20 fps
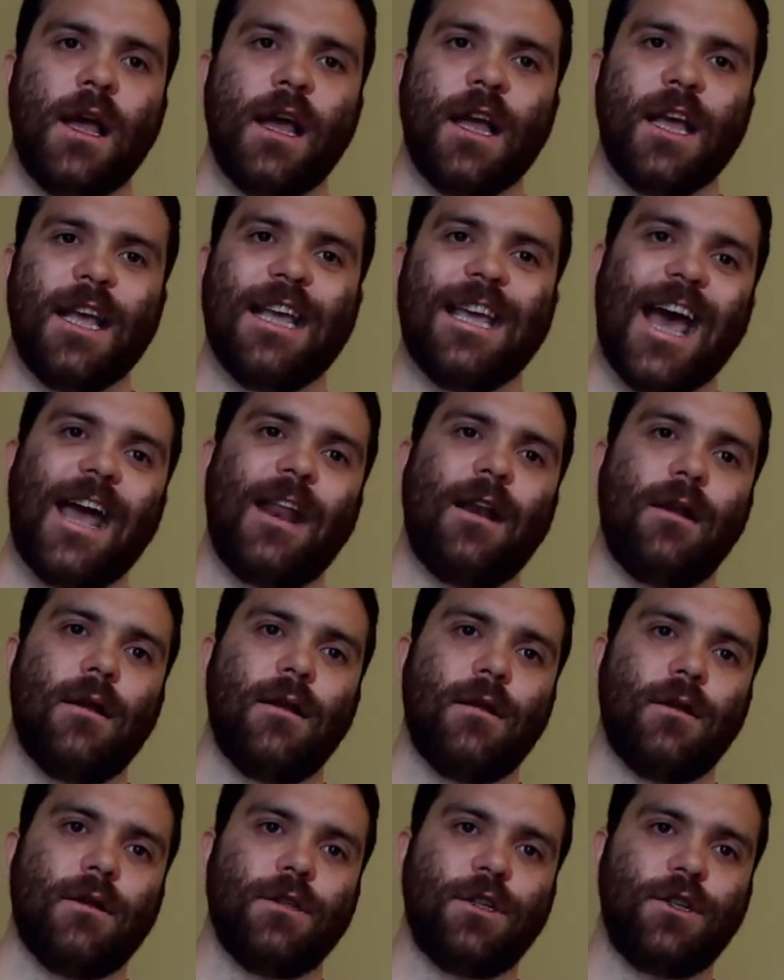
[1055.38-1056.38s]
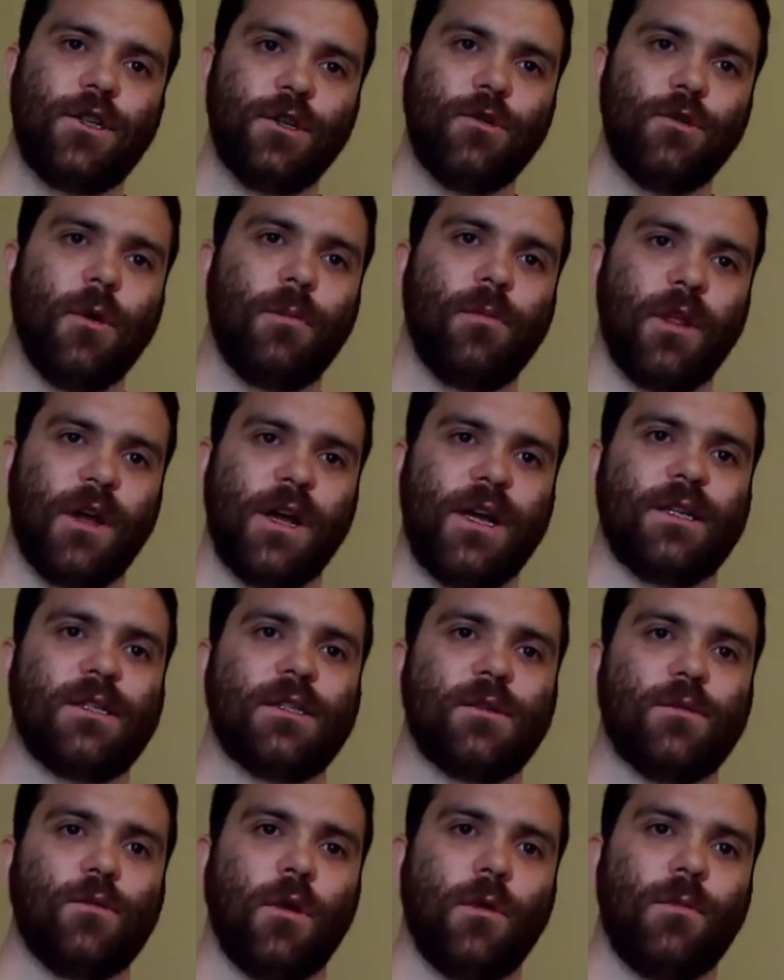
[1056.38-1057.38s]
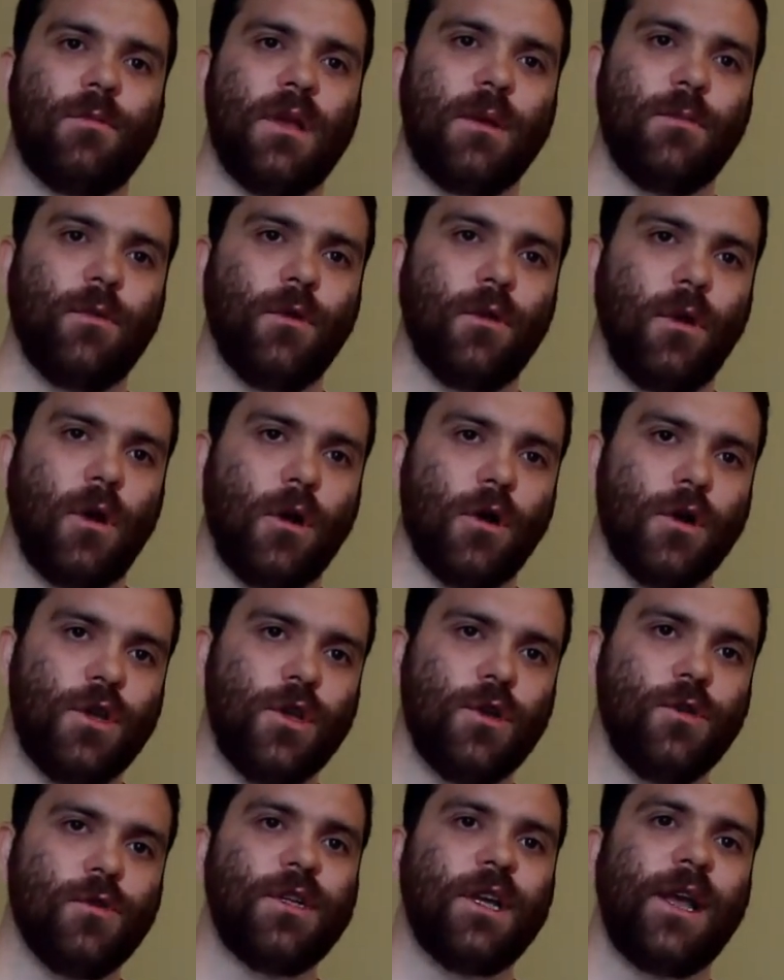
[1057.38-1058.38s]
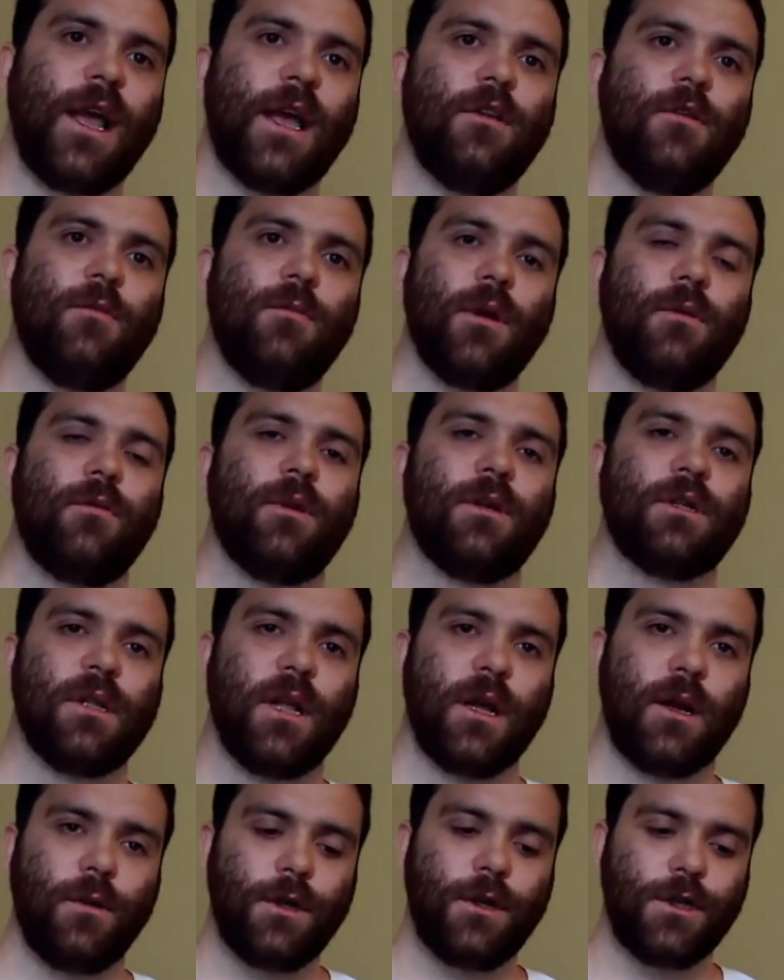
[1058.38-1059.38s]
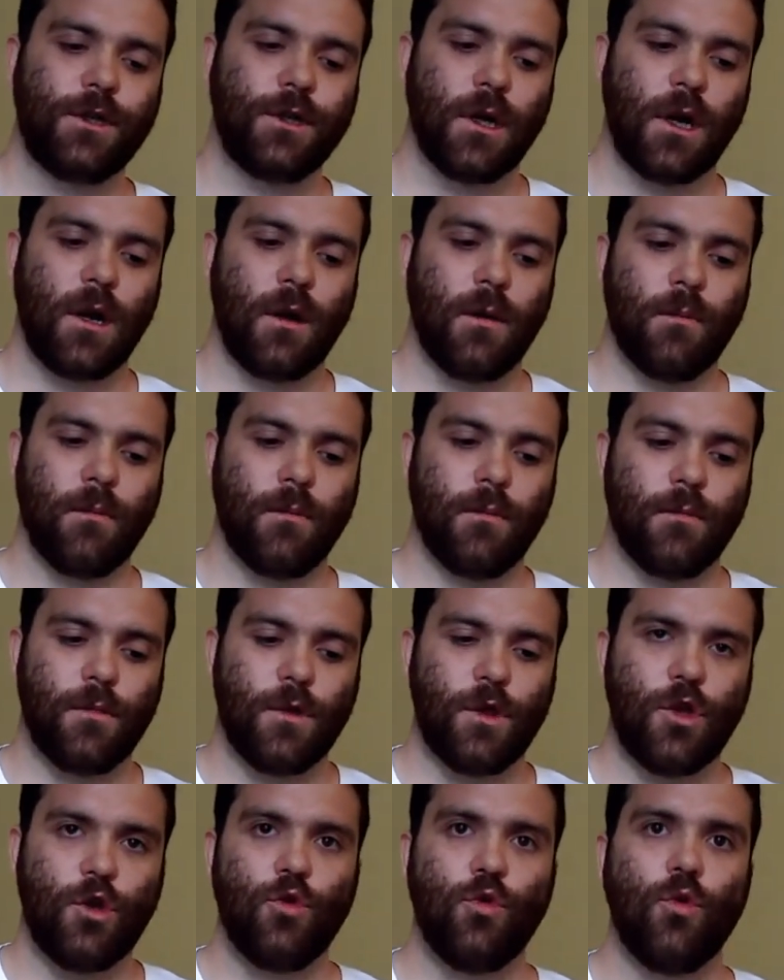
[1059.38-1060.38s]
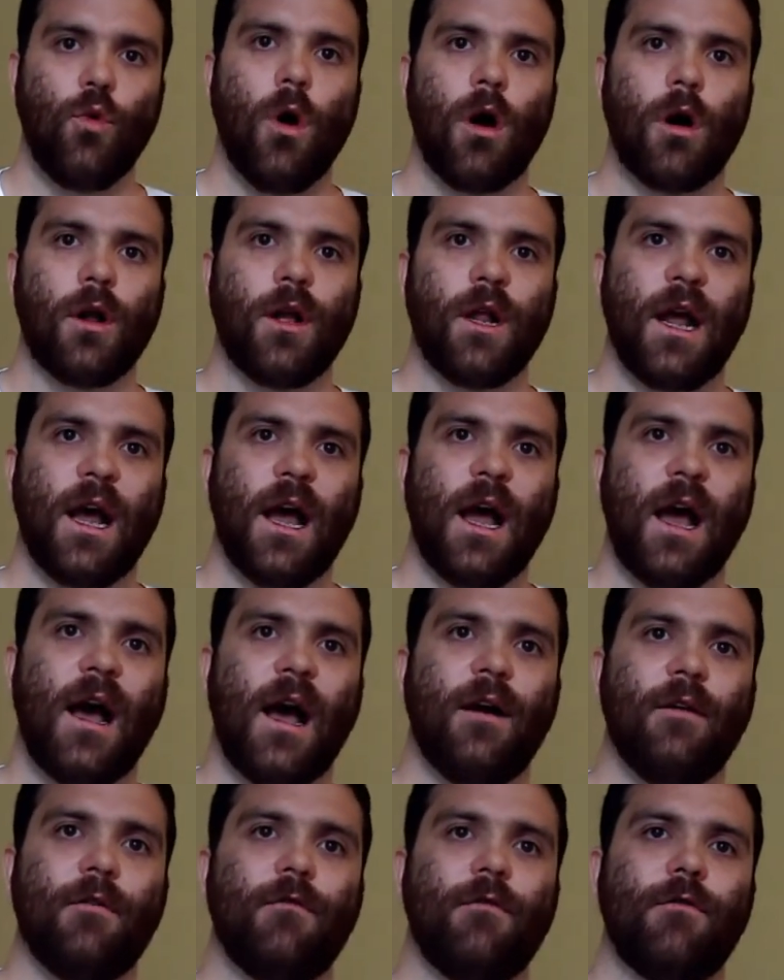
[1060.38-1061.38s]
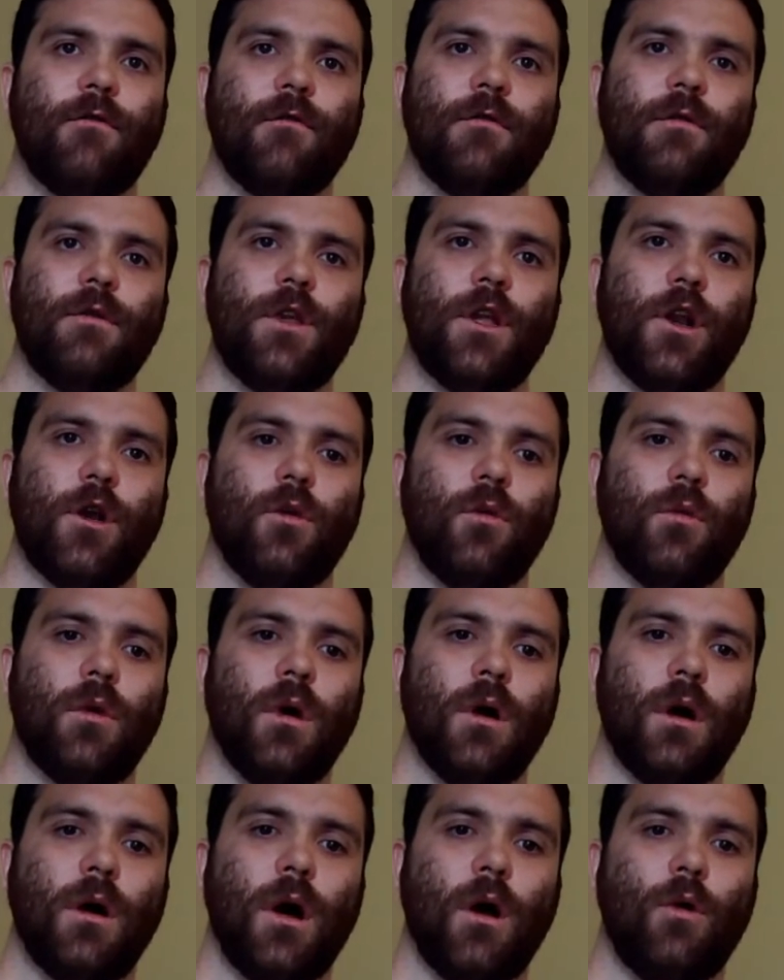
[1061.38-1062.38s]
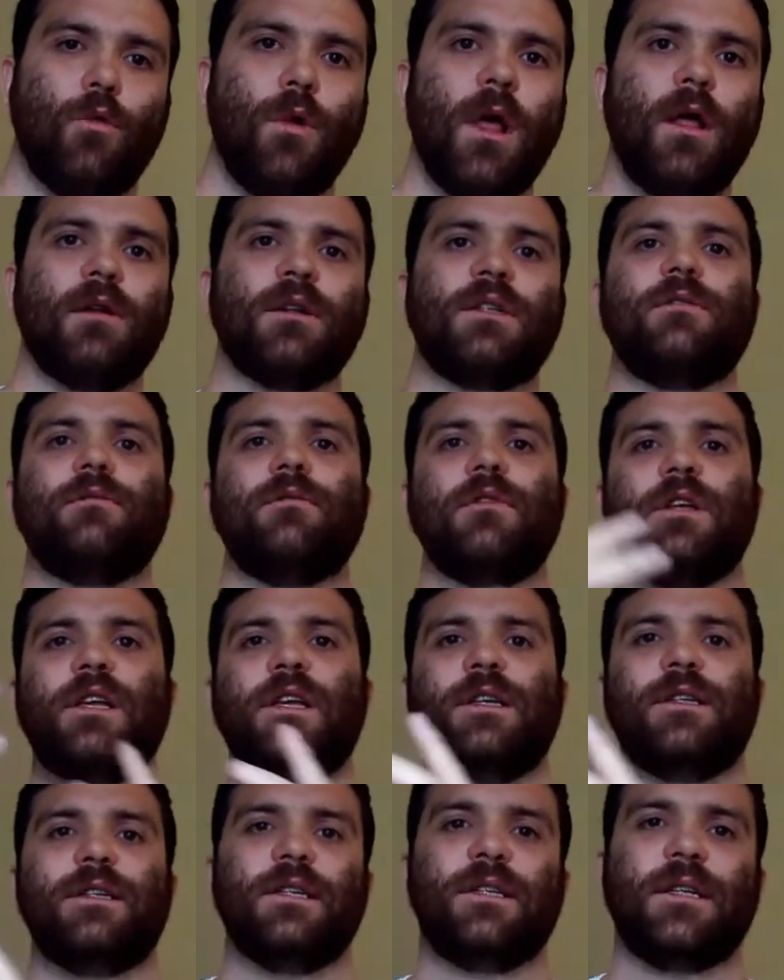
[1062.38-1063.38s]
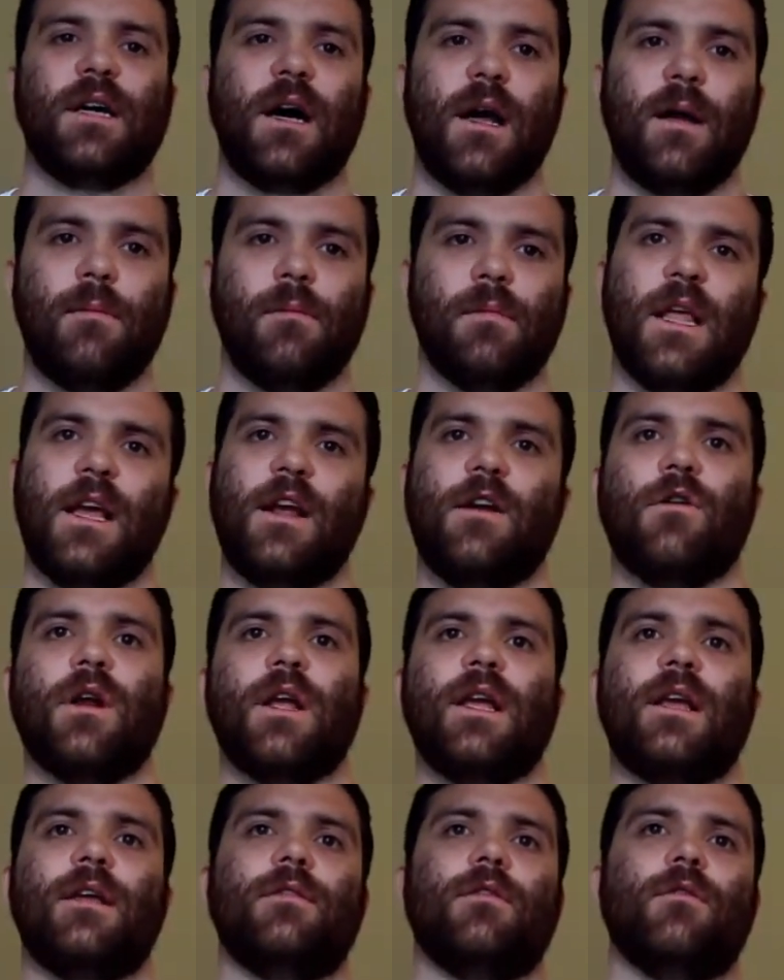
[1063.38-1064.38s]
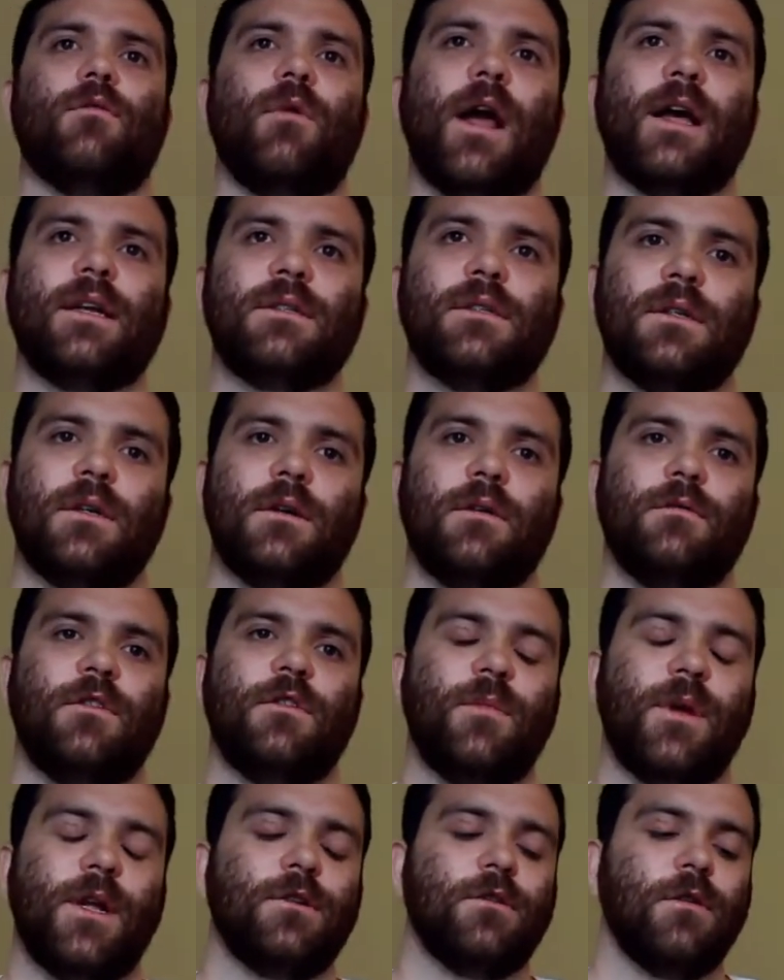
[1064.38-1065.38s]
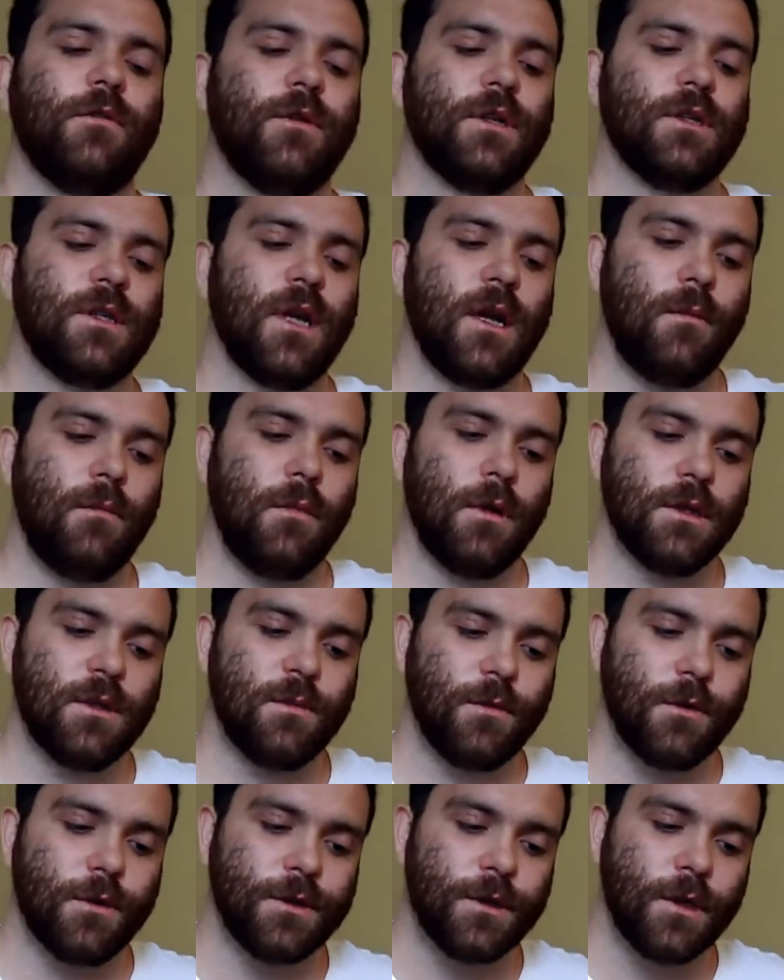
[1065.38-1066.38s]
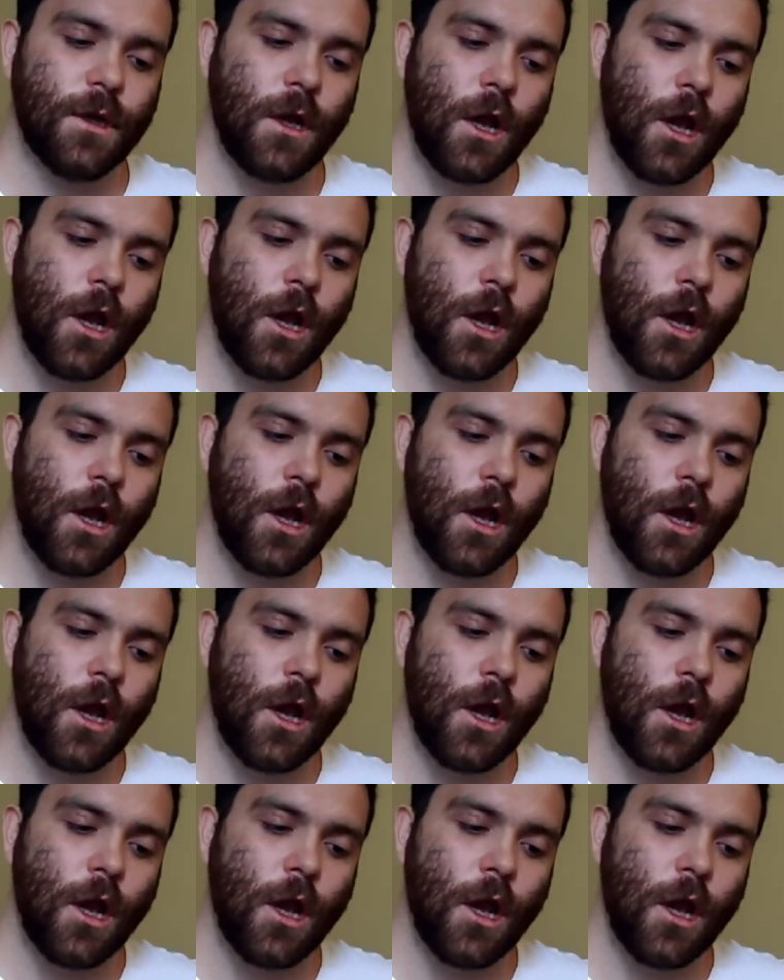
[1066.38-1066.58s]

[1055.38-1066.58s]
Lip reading: get to a place where people are using a ubiquitous language, you are going to have, a relatively easy time layering in the rest of domain-driven design principles.